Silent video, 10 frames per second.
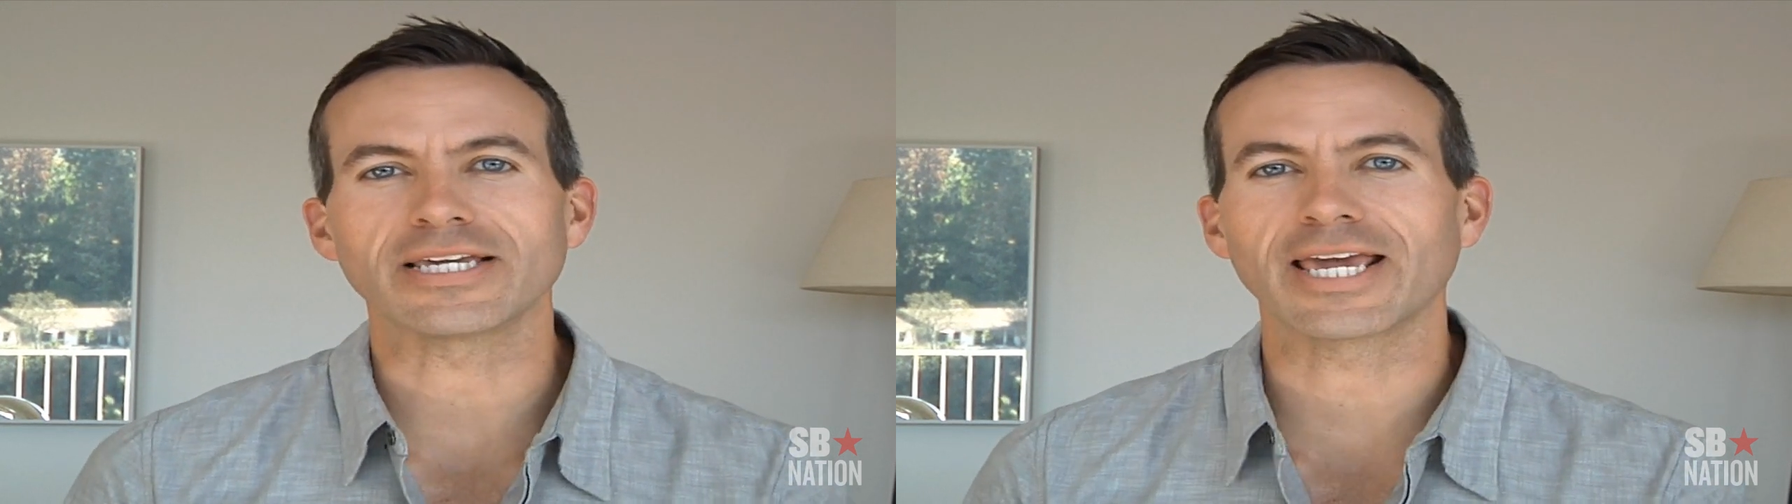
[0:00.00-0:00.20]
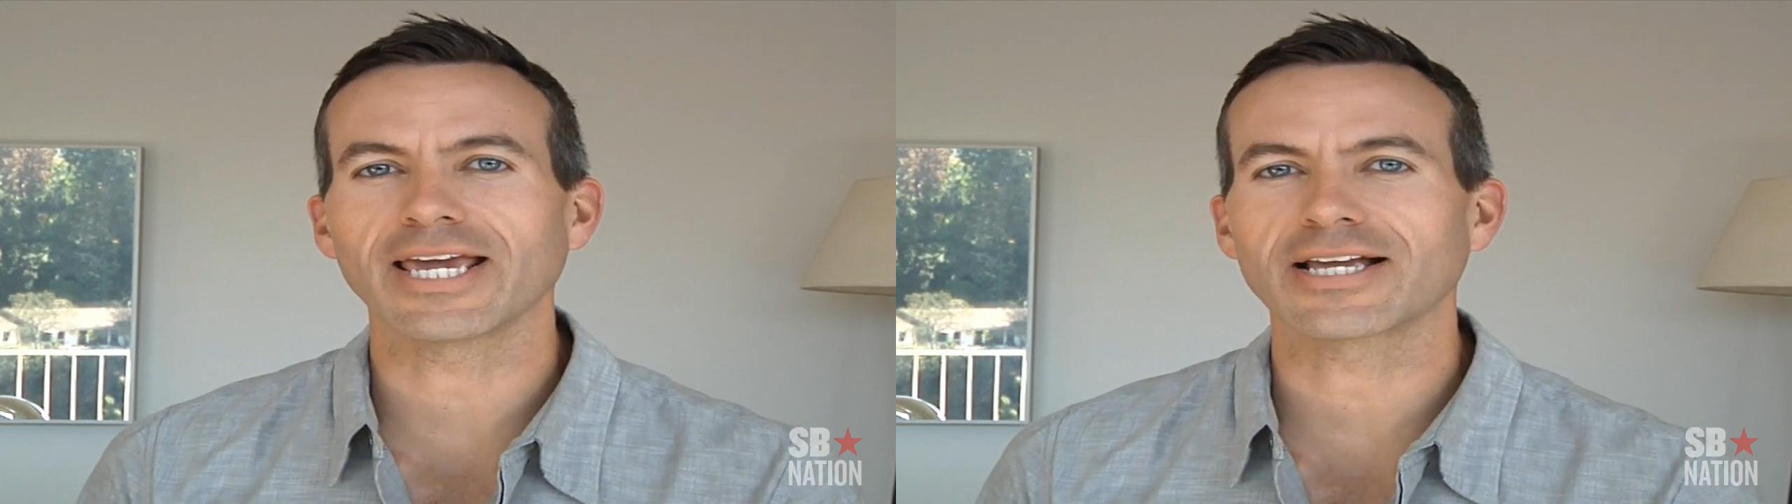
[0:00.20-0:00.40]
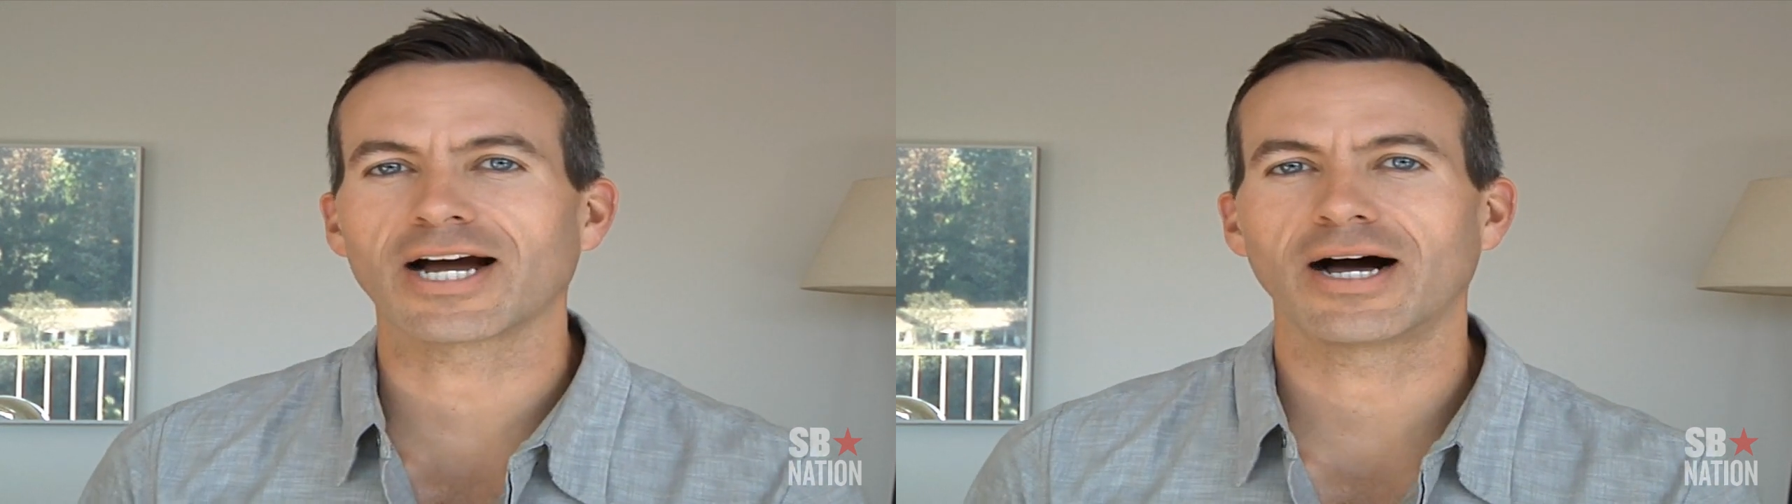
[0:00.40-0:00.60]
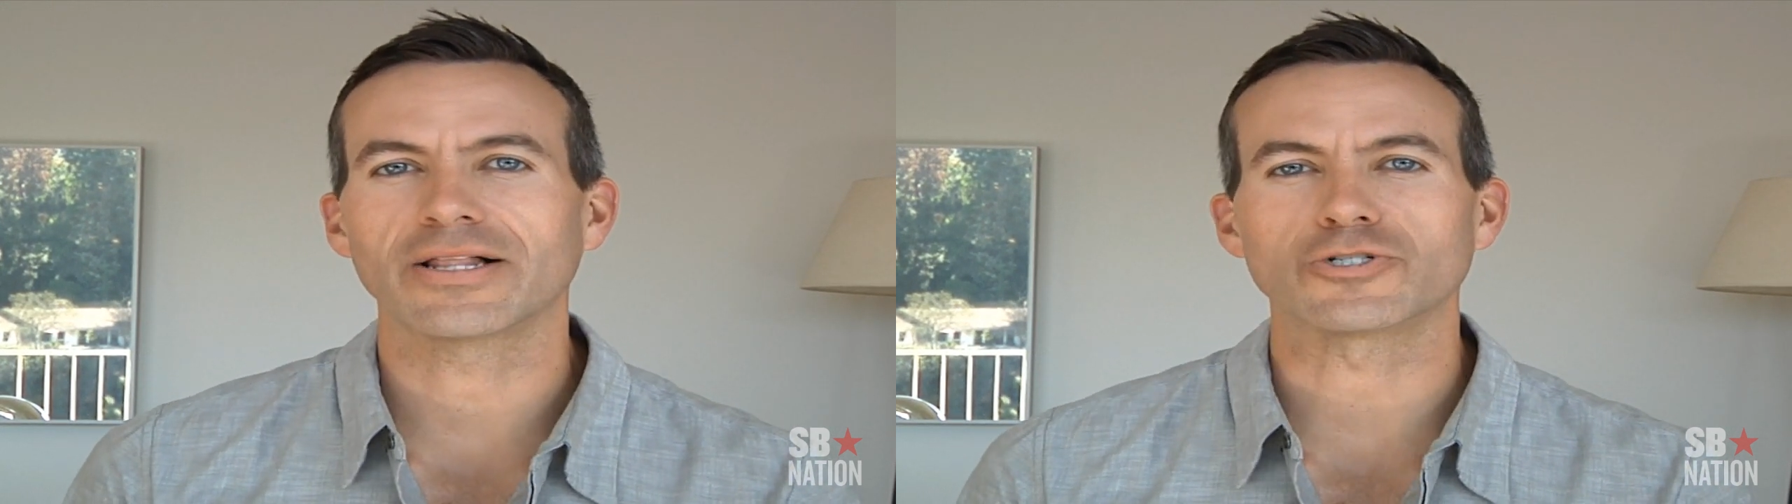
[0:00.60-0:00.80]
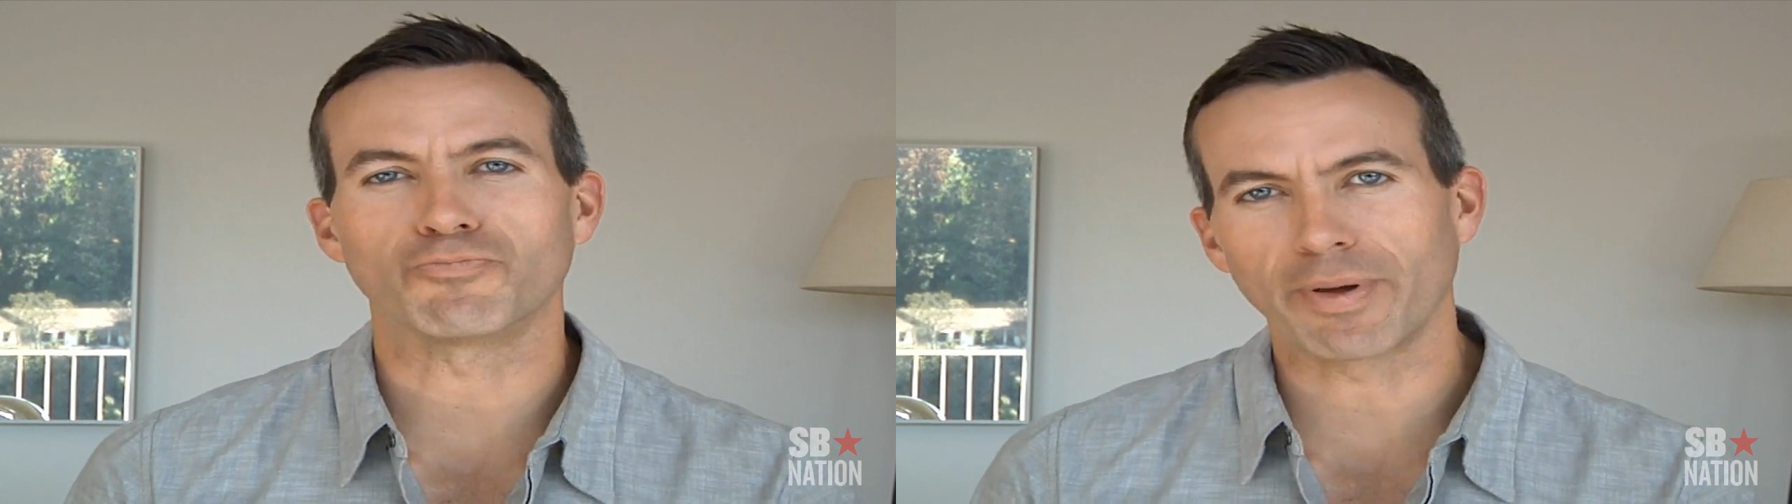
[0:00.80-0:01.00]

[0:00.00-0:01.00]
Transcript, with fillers: gay college